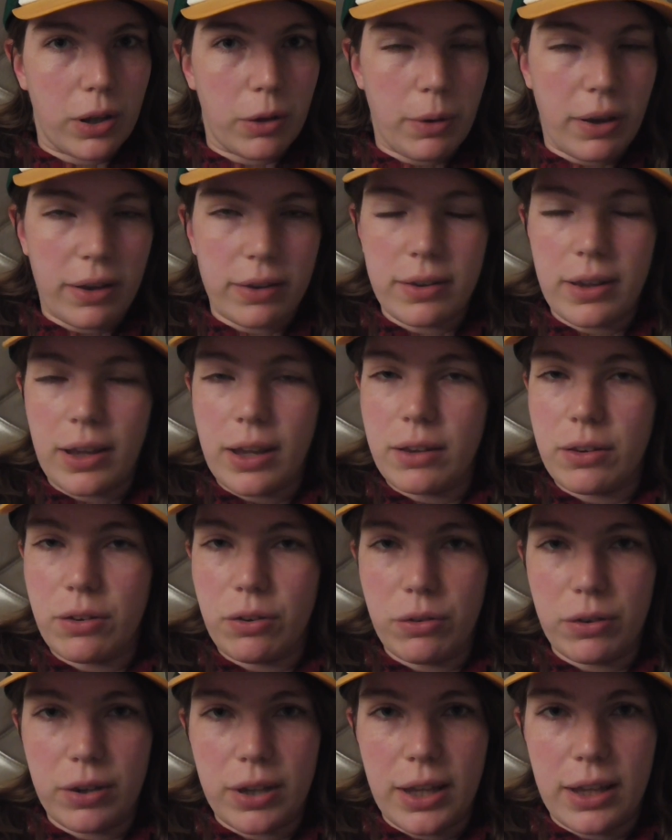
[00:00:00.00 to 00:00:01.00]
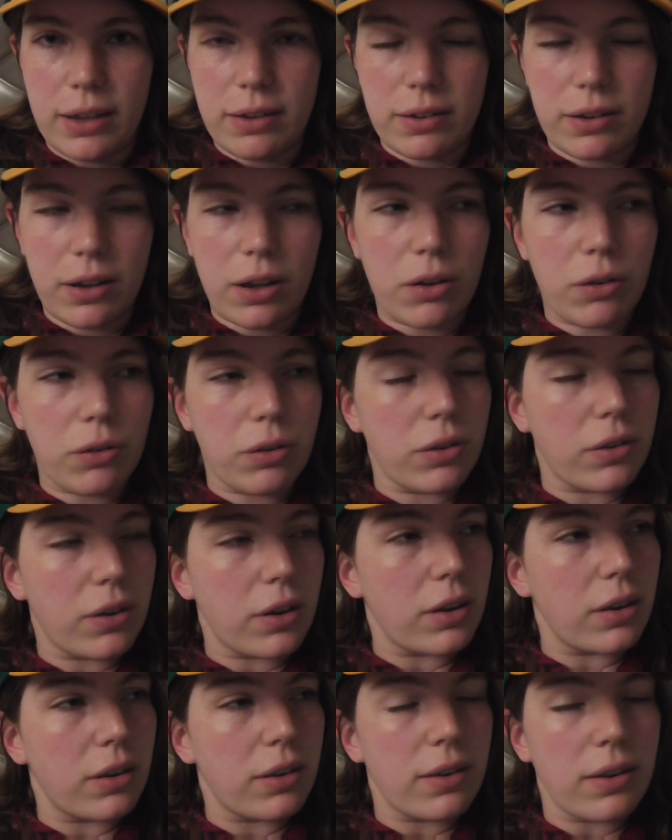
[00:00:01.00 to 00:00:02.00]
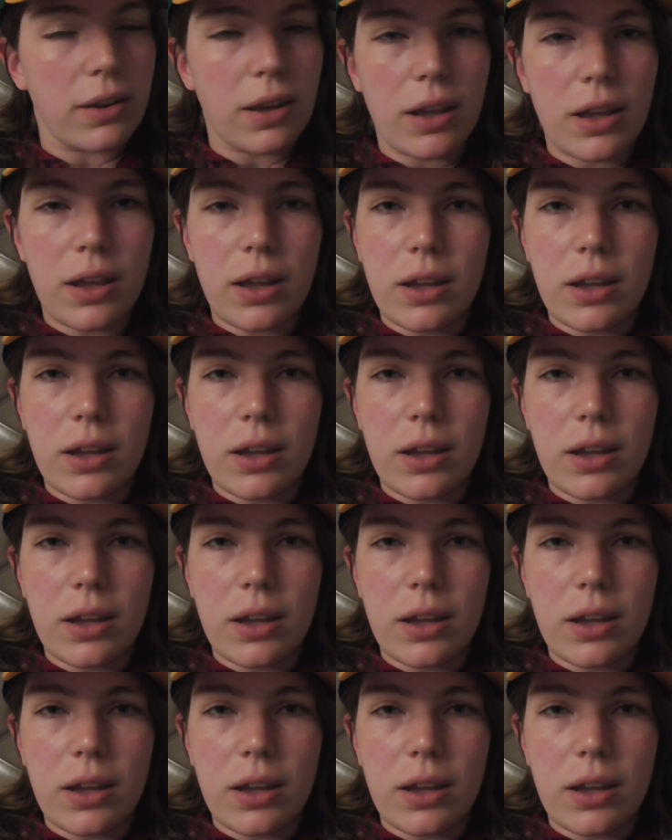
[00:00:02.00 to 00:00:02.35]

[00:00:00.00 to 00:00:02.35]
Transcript: USA to the east coast and,